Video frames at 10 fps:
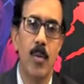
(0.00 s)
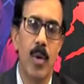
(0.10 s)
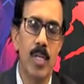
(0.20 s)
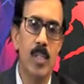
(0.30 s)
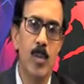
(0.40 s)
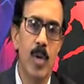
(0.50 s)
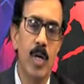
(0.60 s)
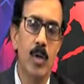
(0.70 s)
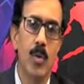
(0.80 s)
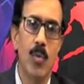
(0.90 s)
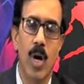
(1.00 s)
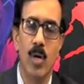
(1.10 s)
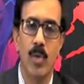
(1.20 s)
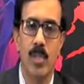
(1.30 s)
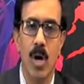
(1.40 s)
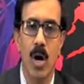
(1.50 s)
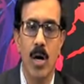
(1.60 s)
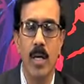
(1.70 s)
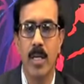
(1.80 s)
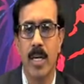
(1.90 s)
very similar to what we saw
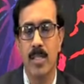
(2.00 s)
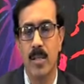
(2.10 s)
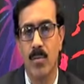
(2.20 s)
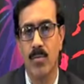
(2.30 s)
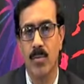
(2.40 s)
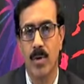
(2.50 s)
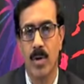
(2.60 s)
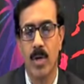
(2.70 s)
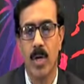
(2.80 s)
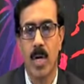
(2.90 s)
in case of